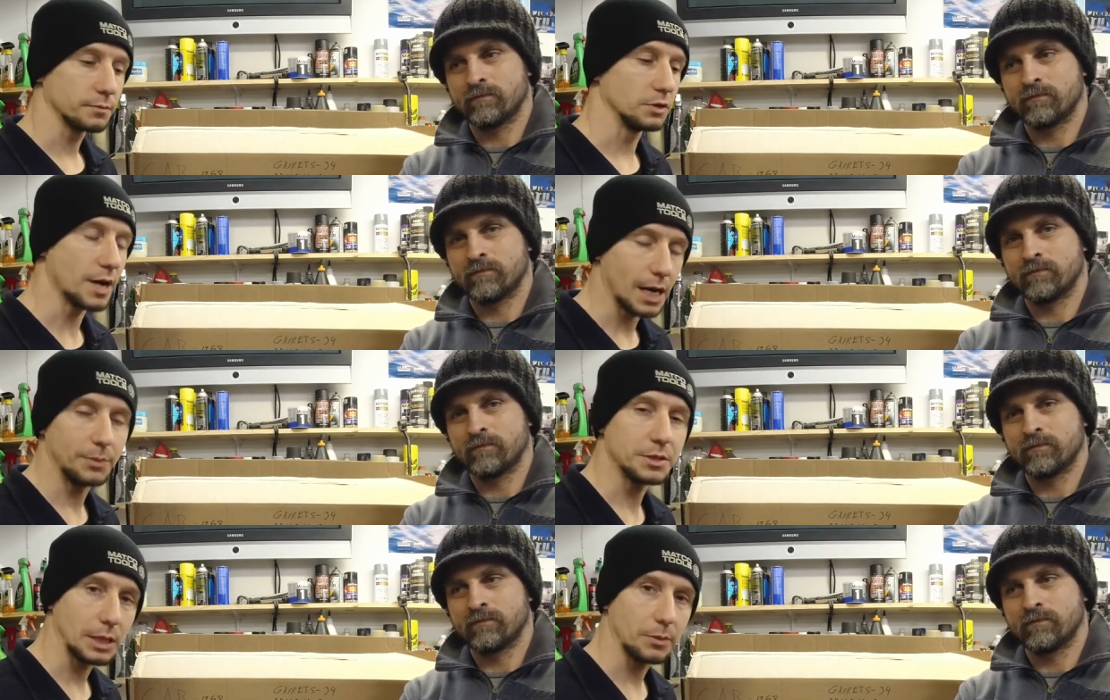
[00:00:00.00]
Speaker 1: you gotta
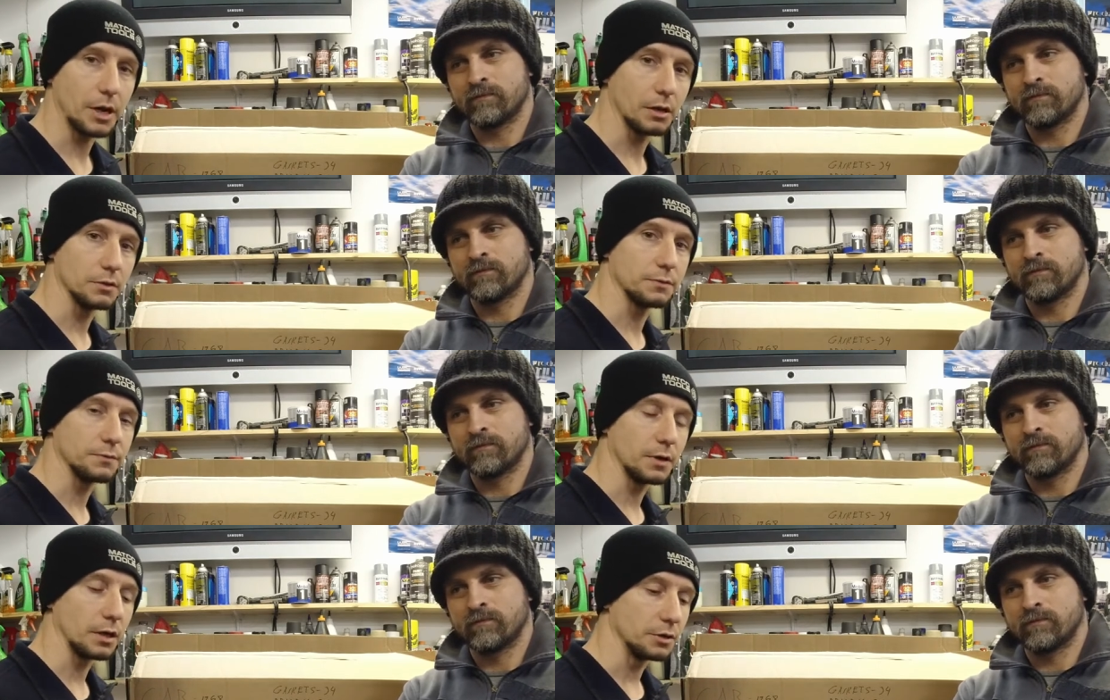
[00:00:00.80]
be some kind of
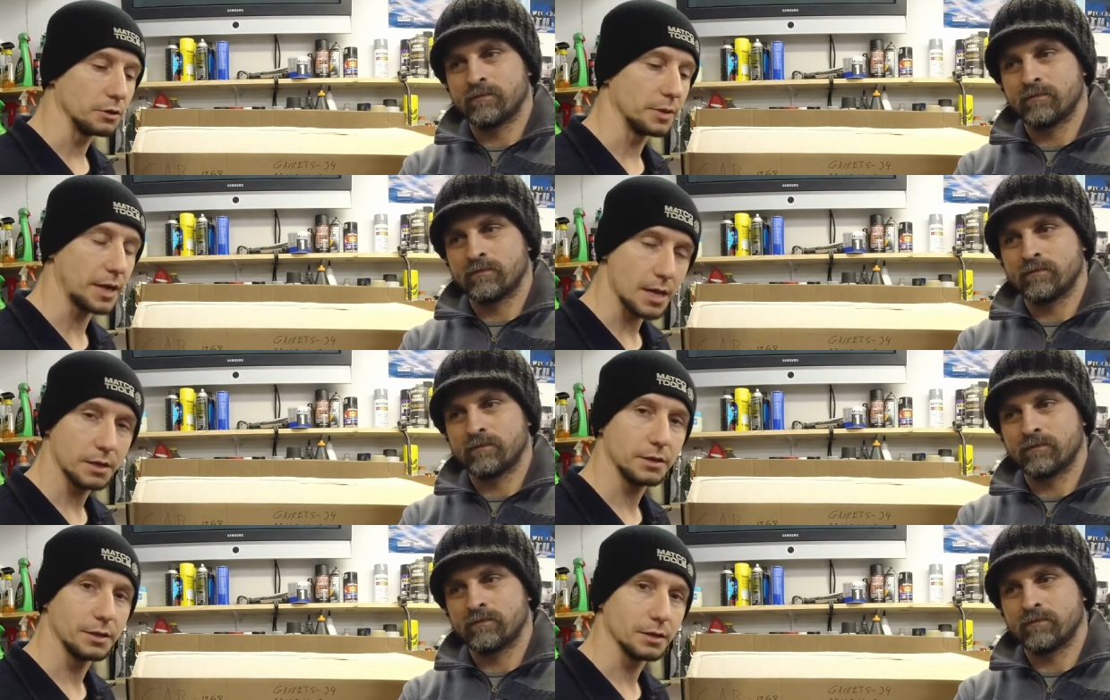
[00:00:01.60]
uh, you know
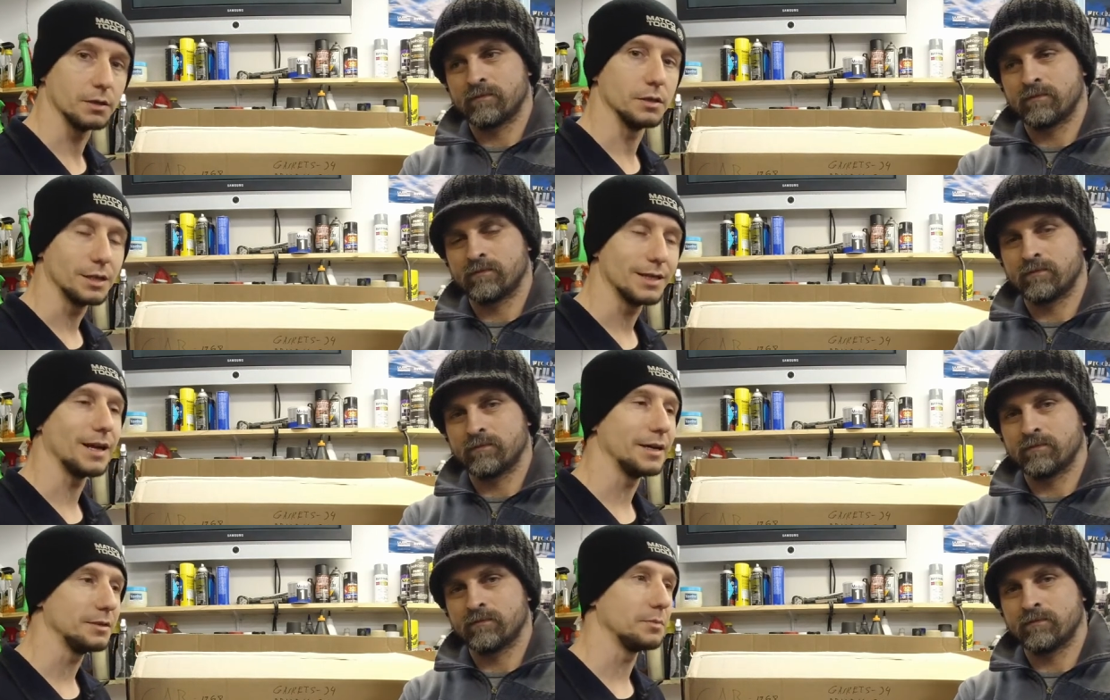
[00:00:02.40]
mechanically
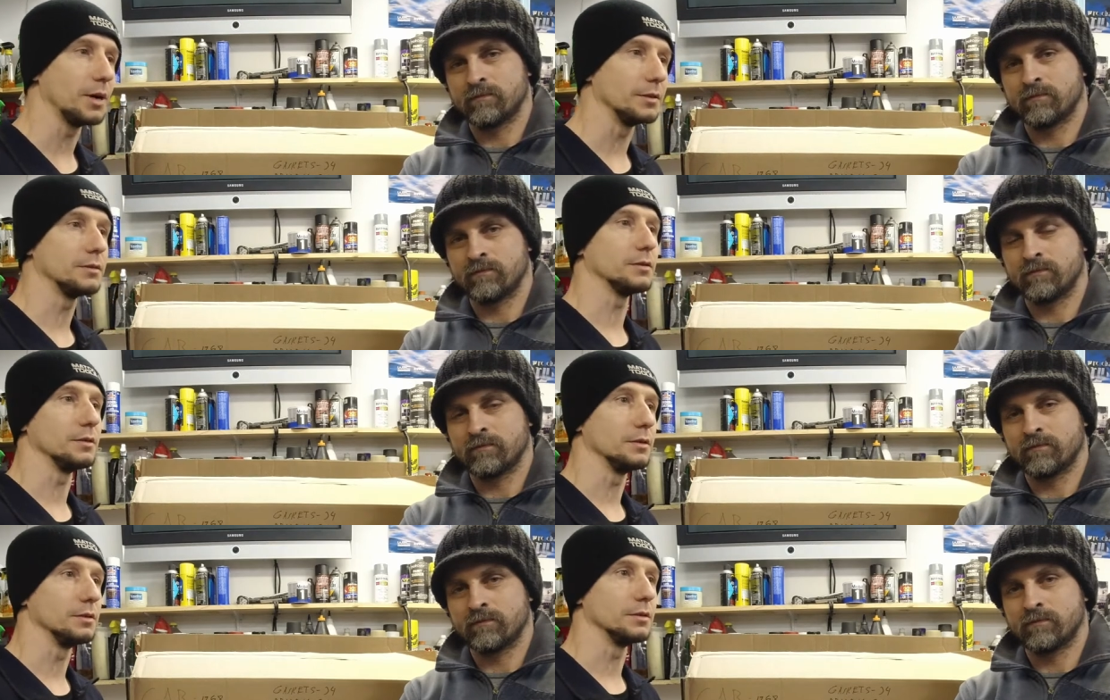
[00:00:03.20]
inclined, but
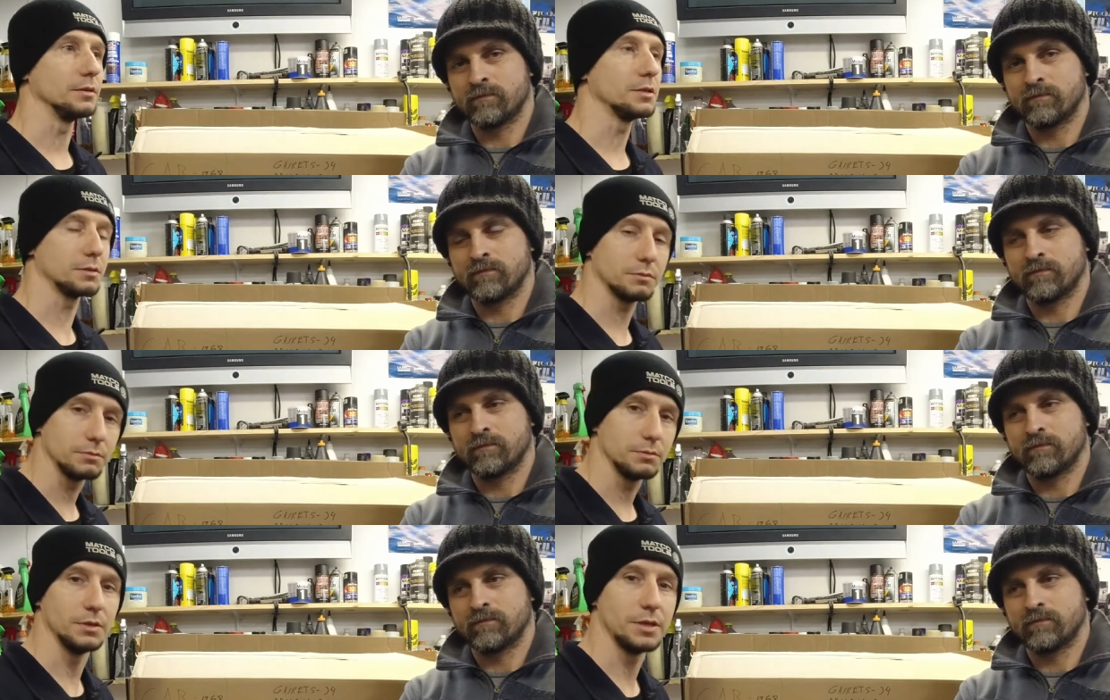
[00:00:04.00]
uh, just
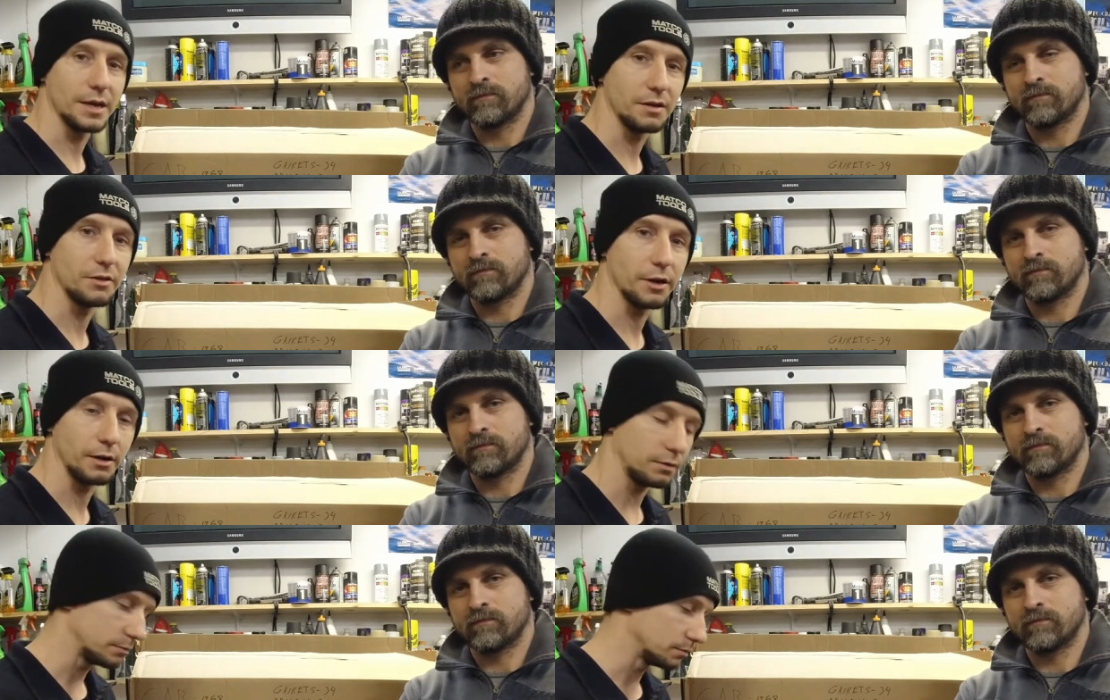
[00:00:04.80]
get in
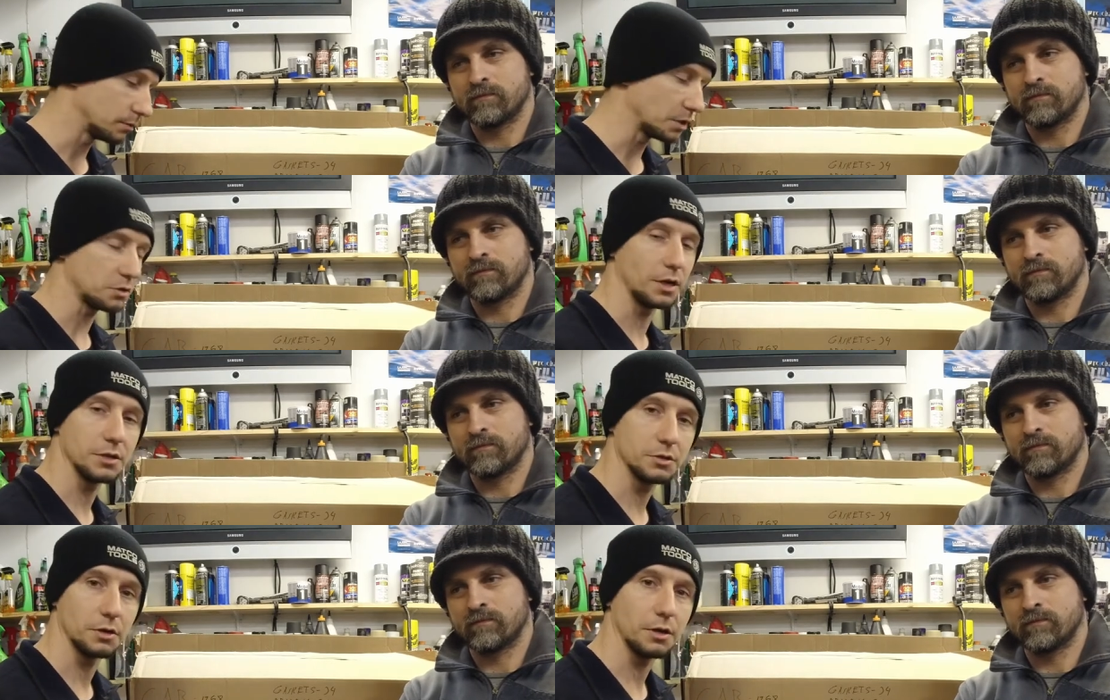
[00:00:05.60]
there, get your
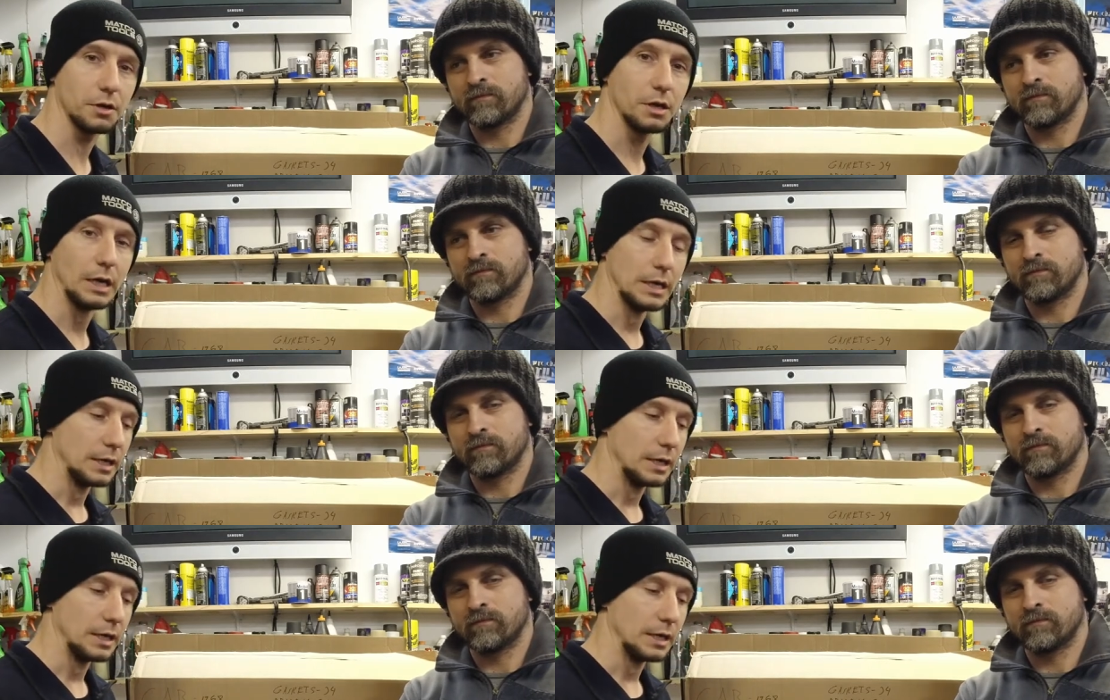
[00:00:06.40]
hands dirty,